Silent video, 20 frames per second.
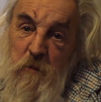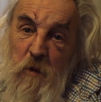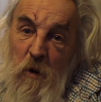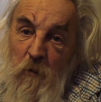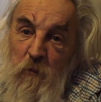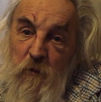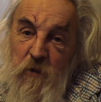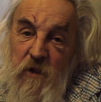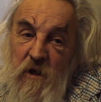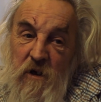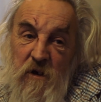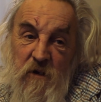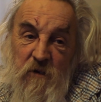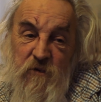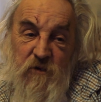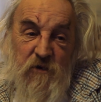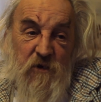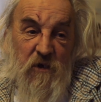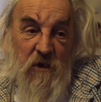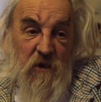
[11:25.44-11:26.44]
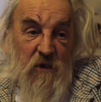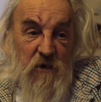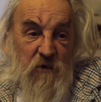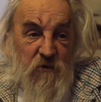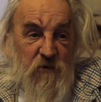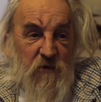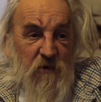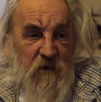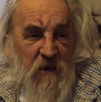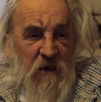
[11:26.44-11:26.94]
up with a
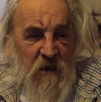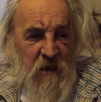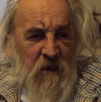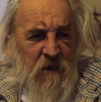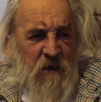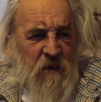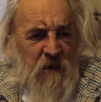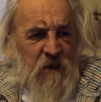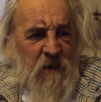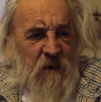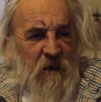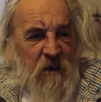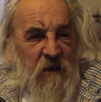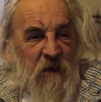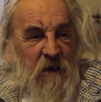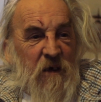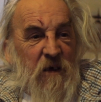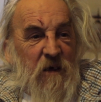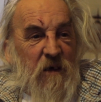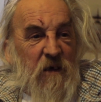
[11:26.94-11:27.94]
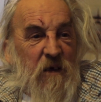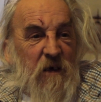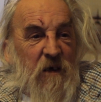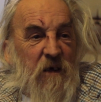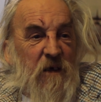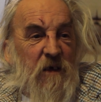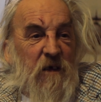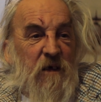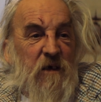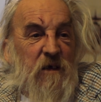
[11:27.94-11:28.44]
solution,
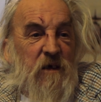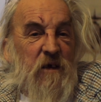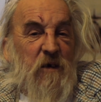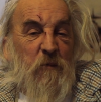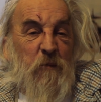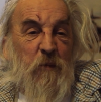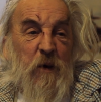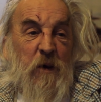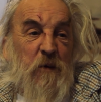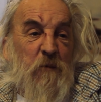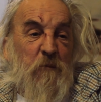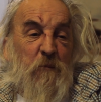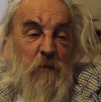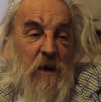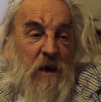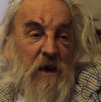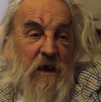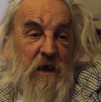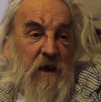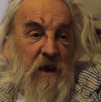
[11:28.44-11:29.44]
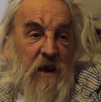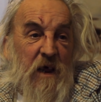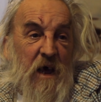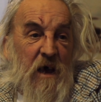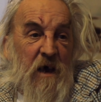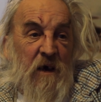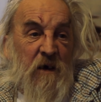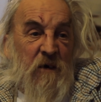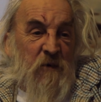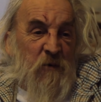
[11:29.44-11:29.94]
you'd be a millionaire.